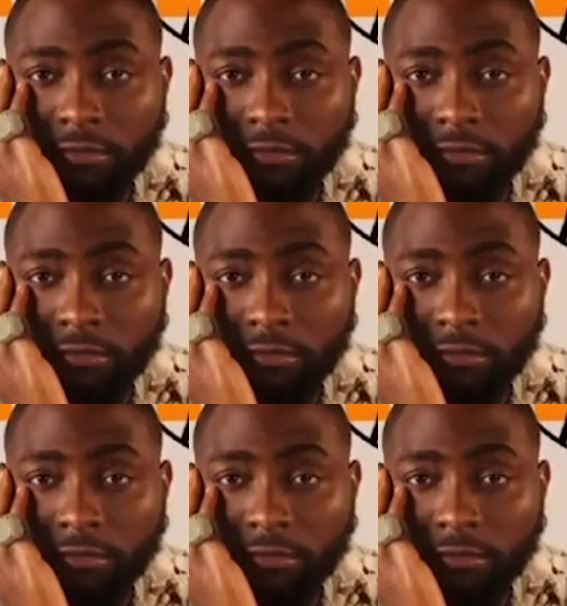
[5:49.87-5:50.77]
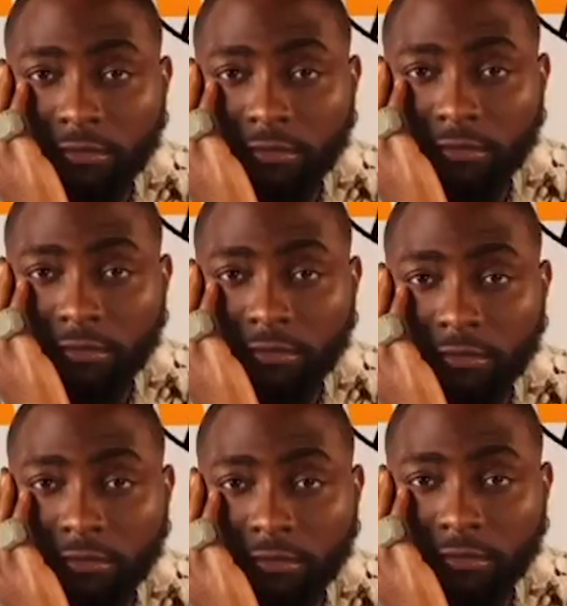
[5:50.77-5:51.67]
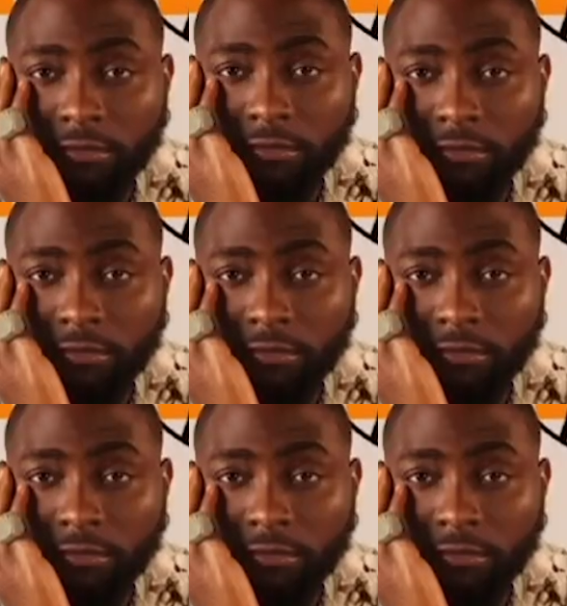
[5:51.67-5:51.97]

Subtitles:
(silent)